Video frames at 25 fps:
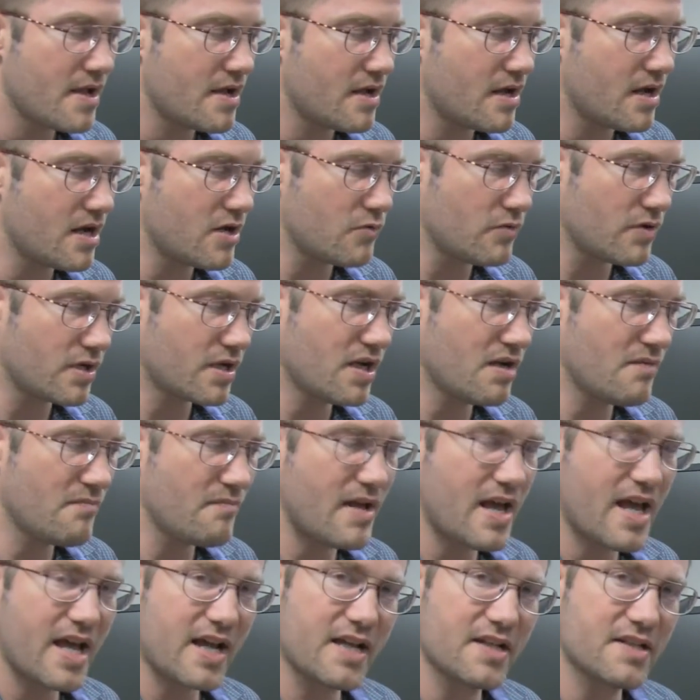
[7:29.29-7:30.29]
All right, we'll come
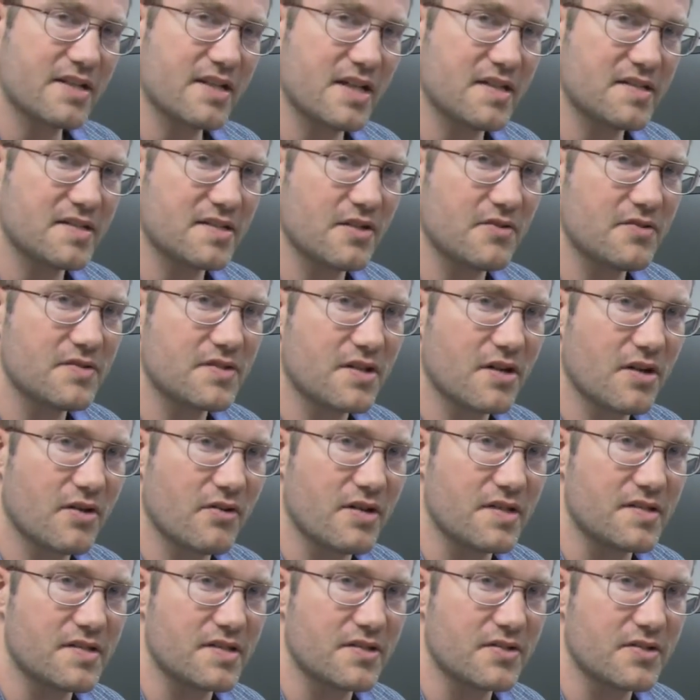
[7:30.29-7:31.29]
back and test those
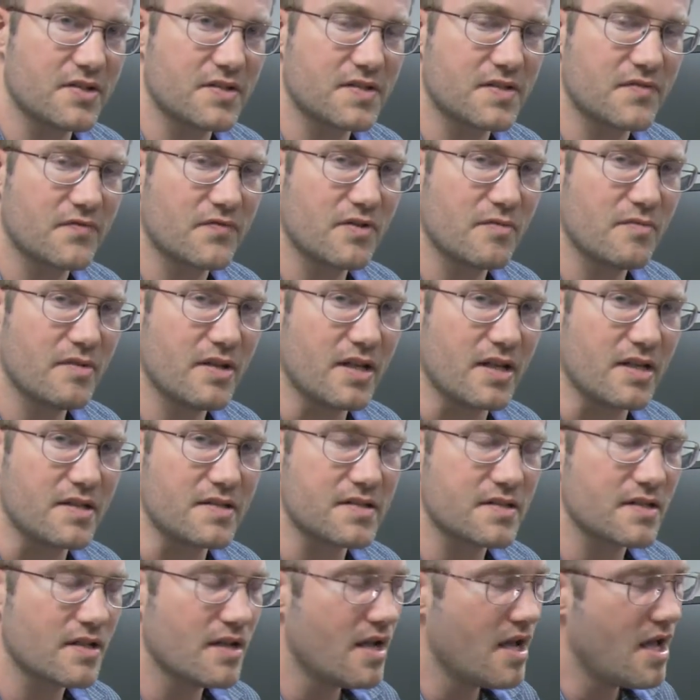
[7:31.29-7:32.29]
currents in just a few
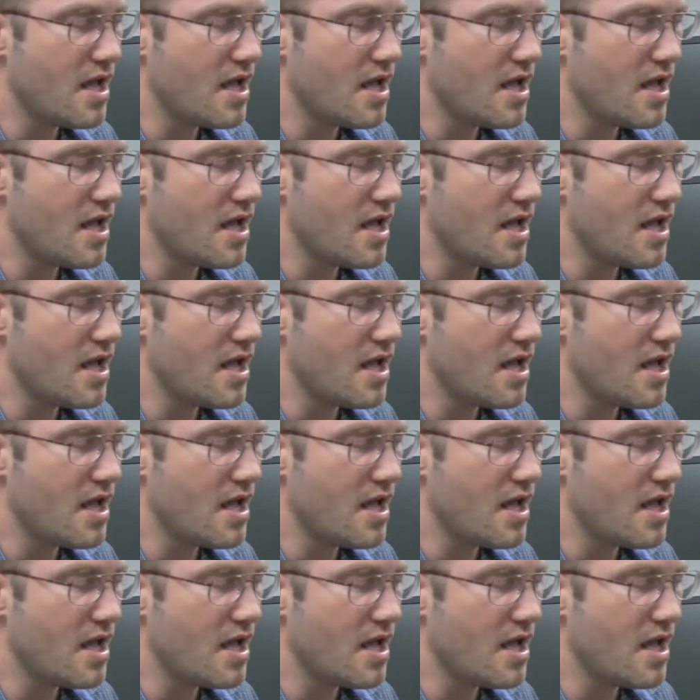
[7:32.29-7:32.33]
minutes.